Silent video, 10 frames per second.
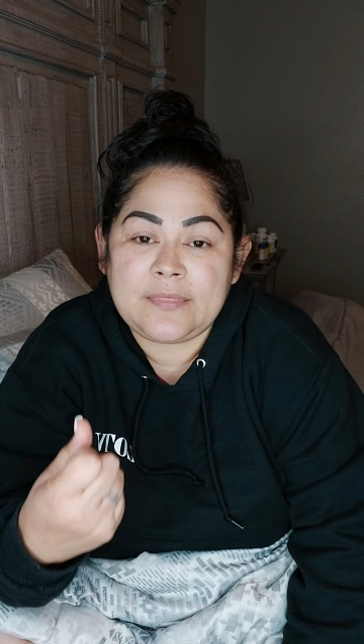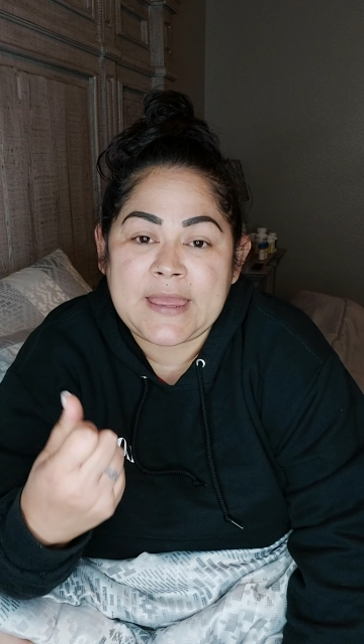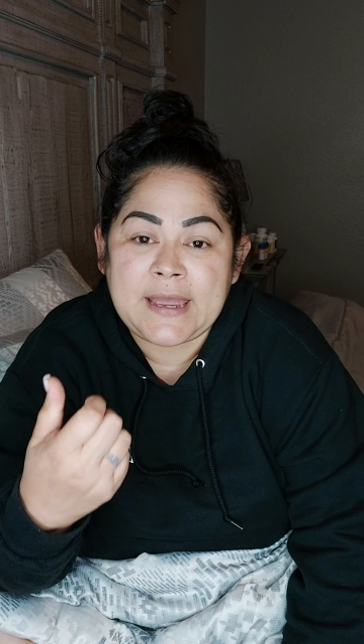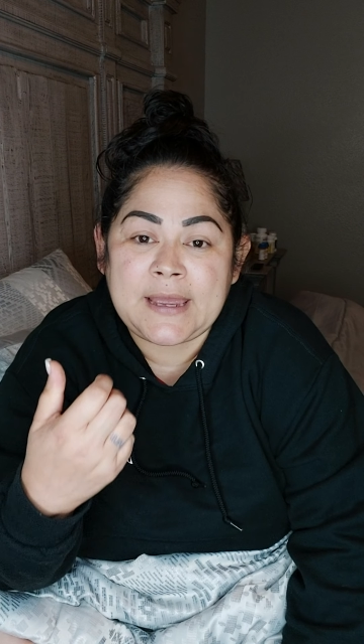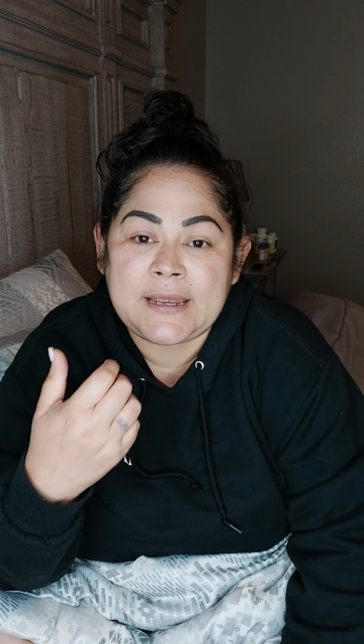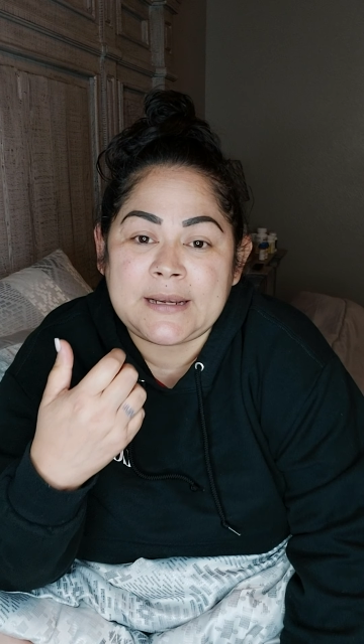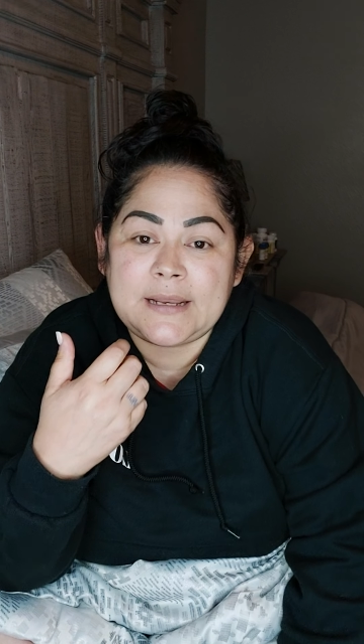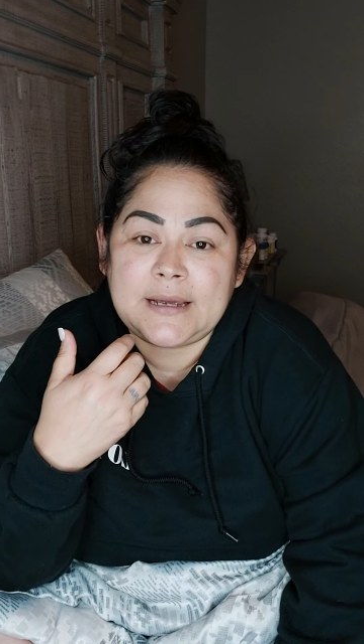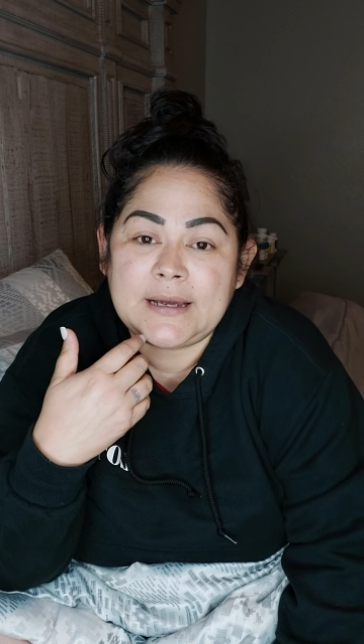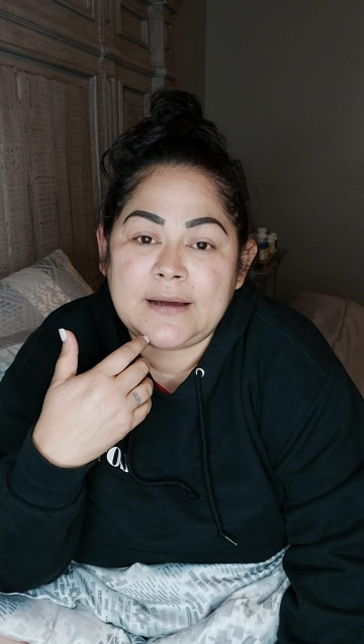that
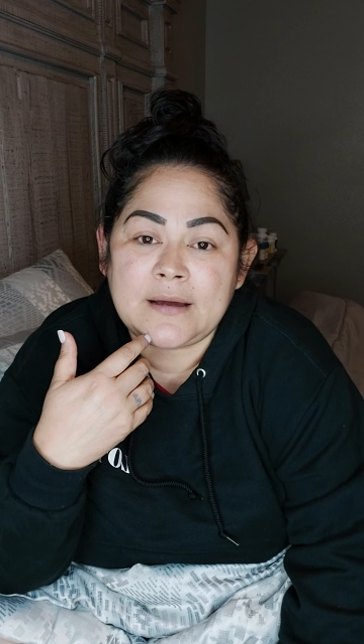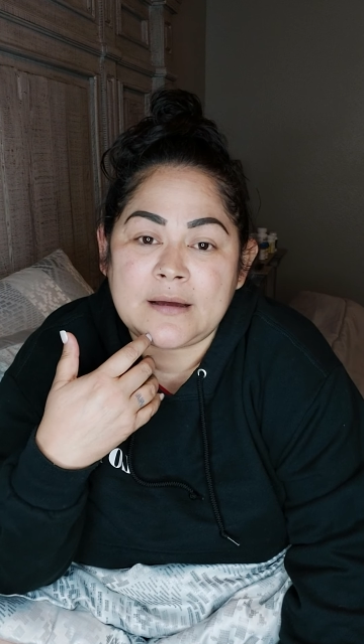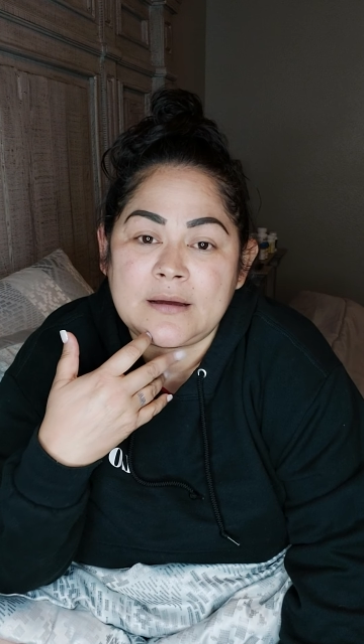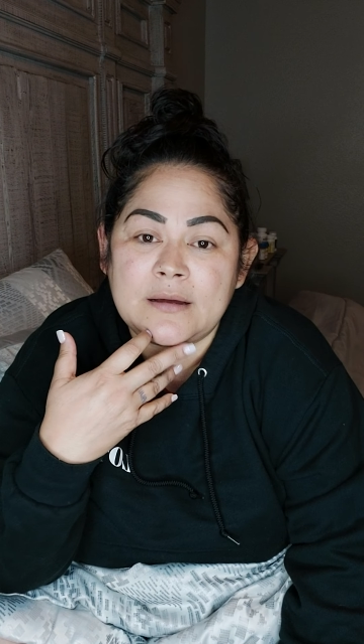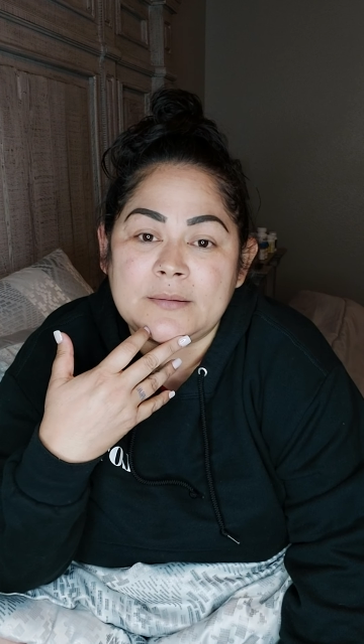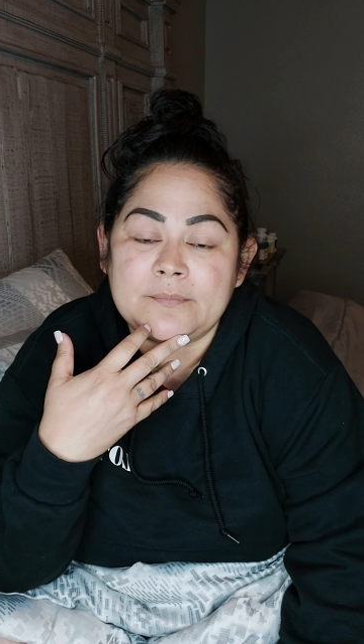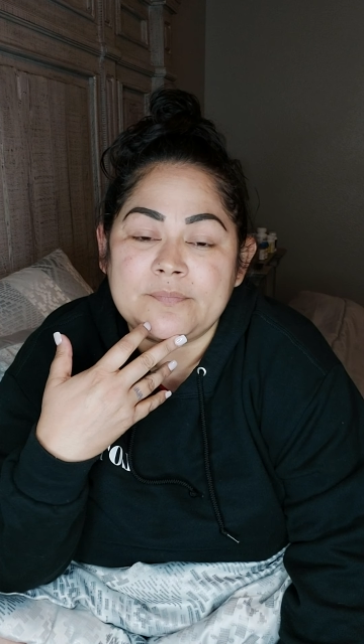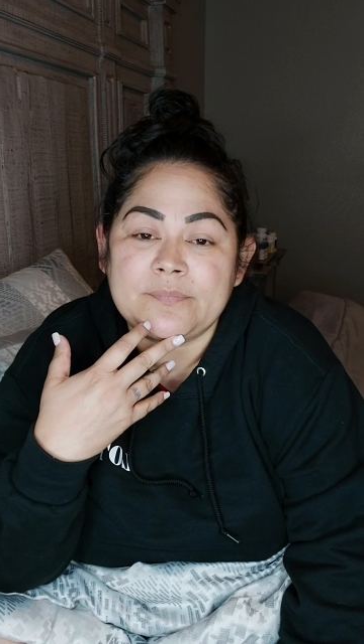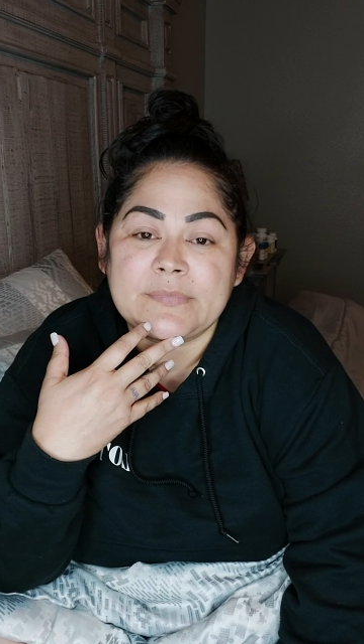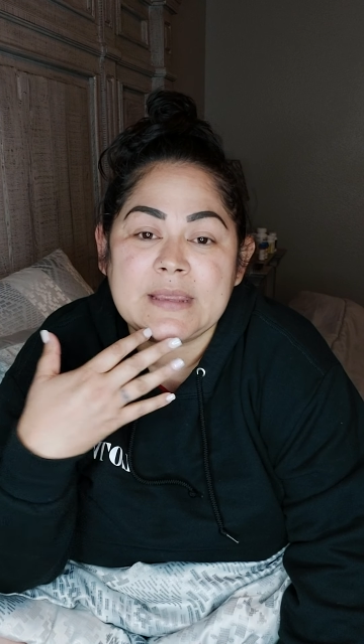um,
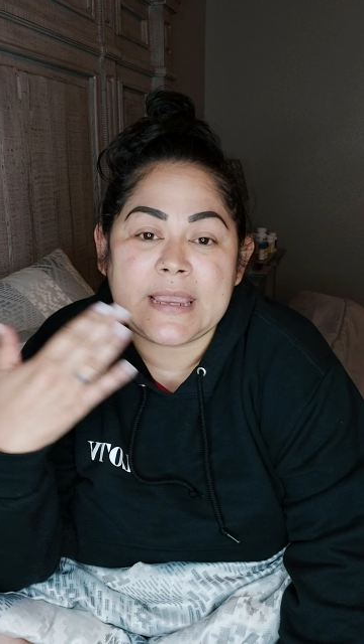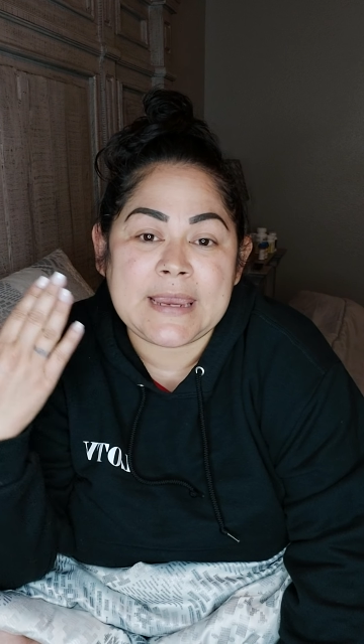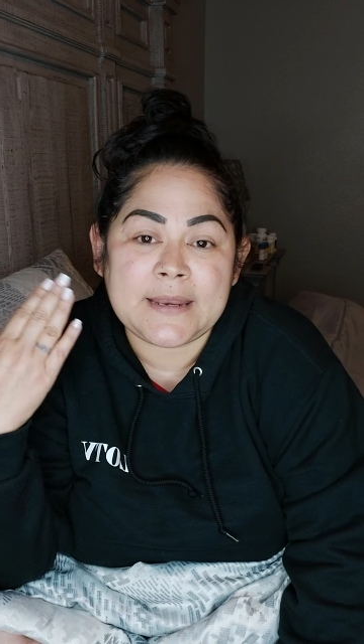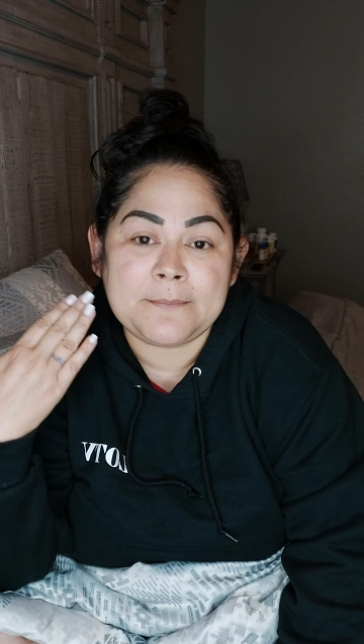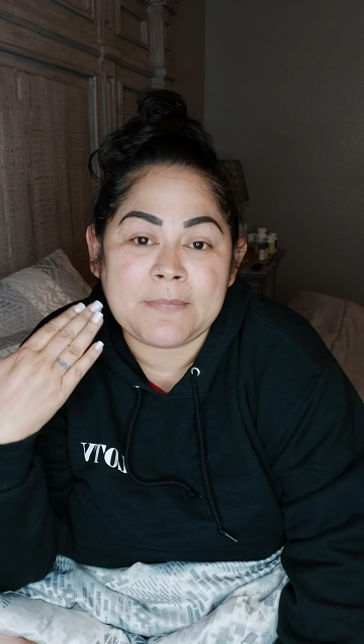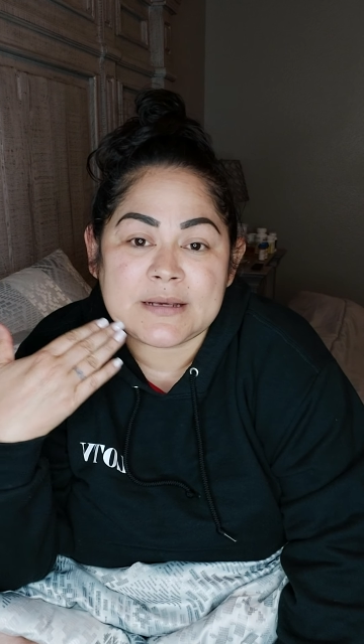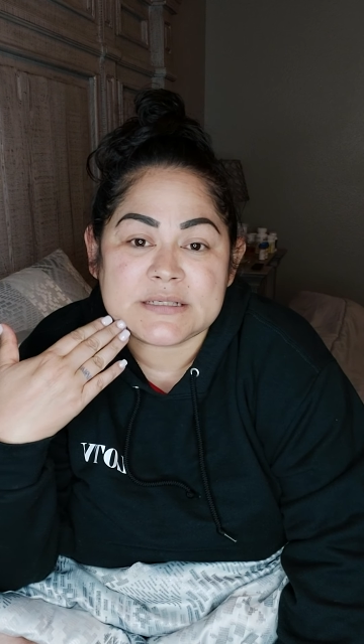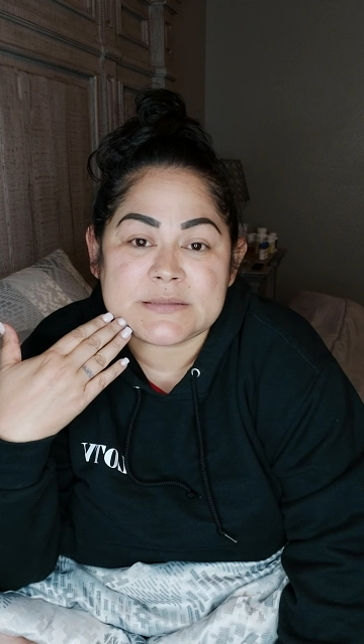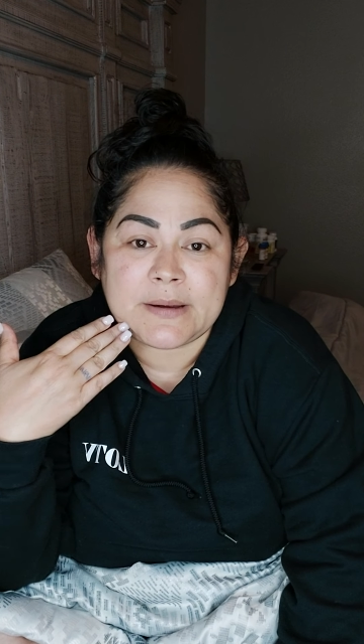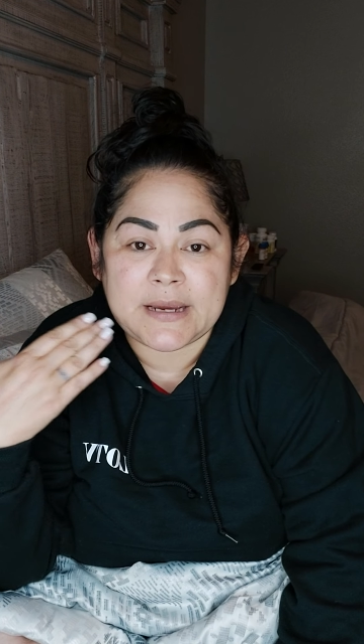it
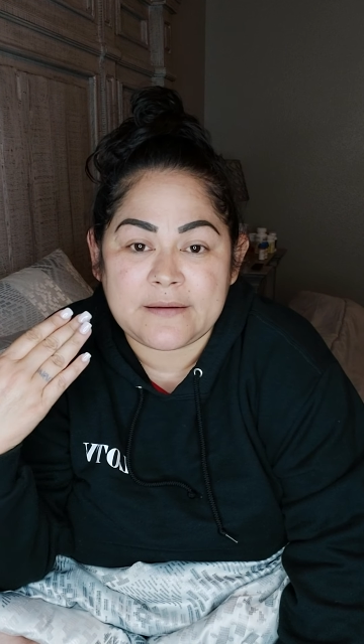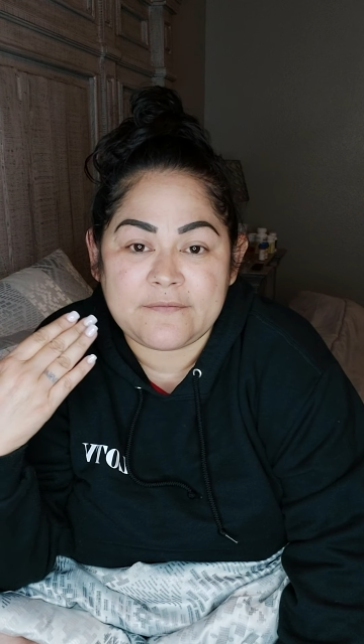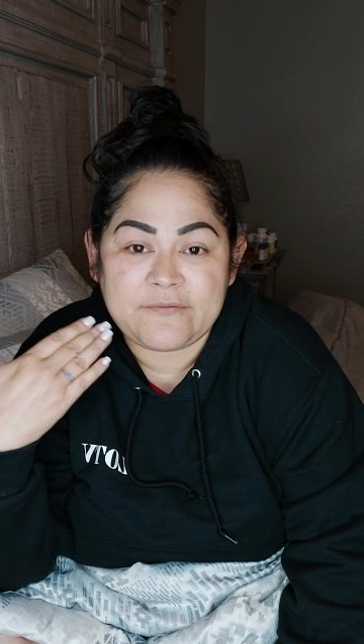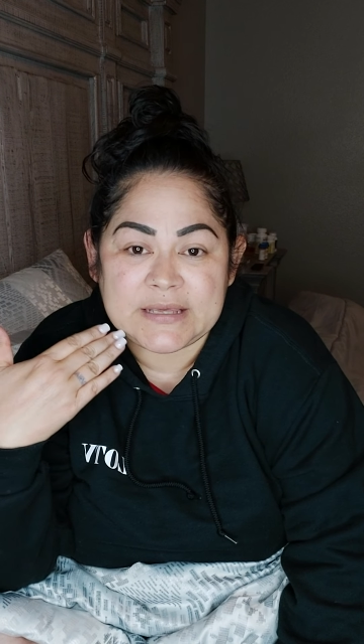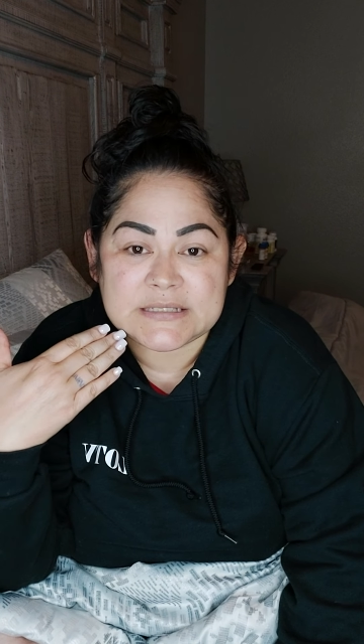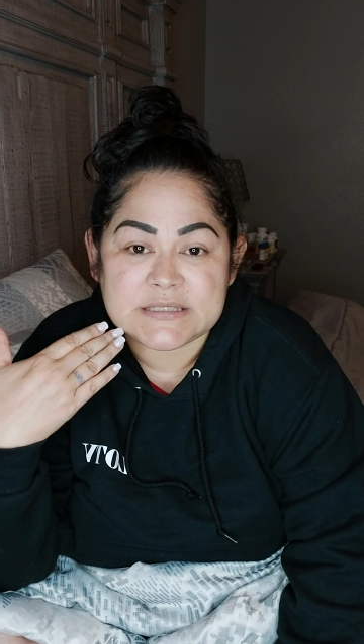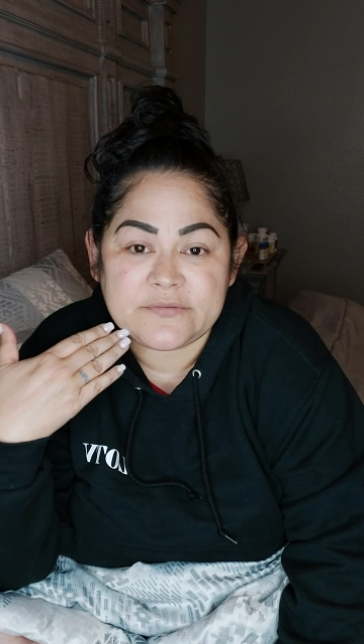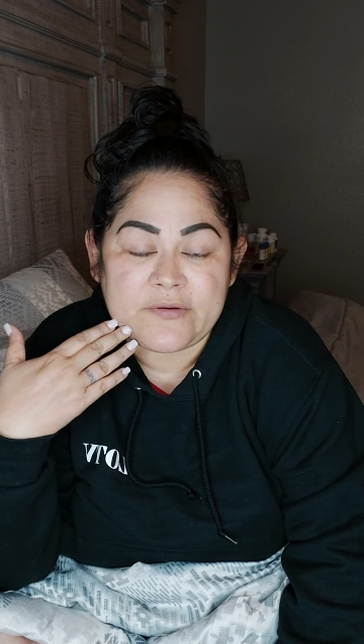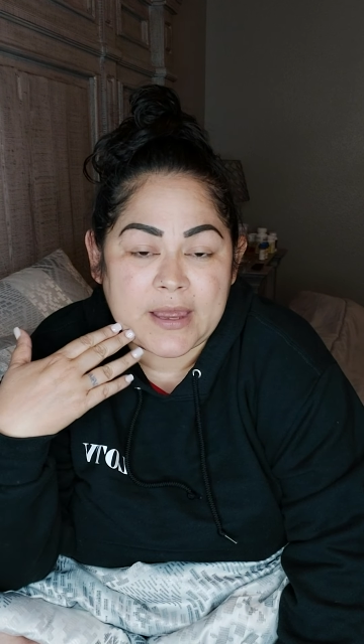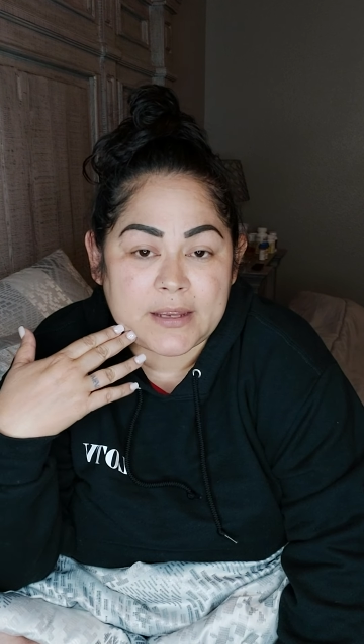makes my face
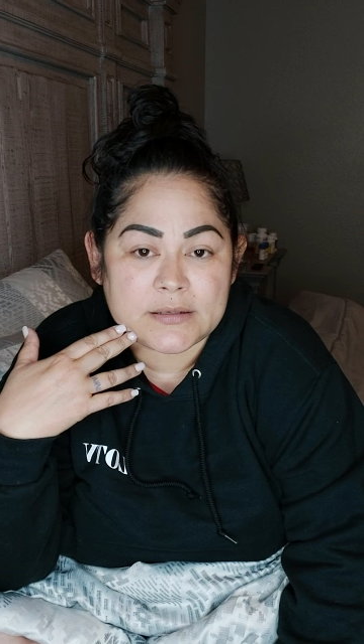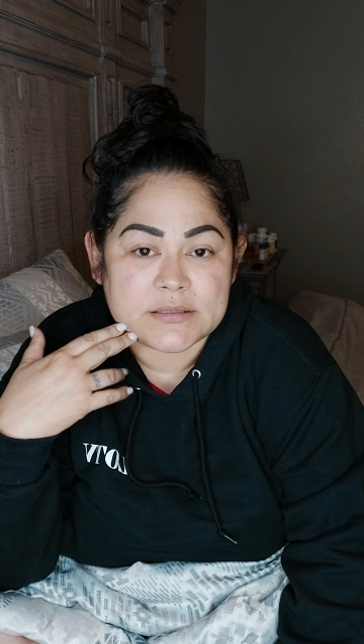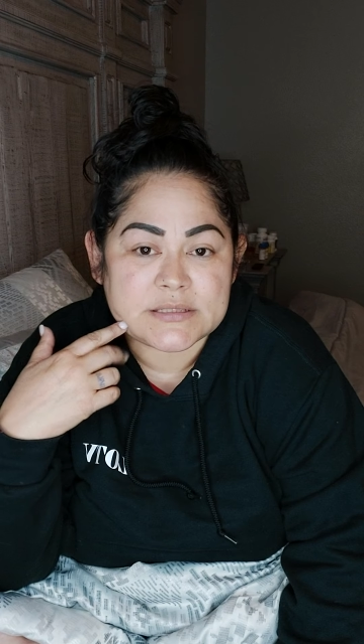fat.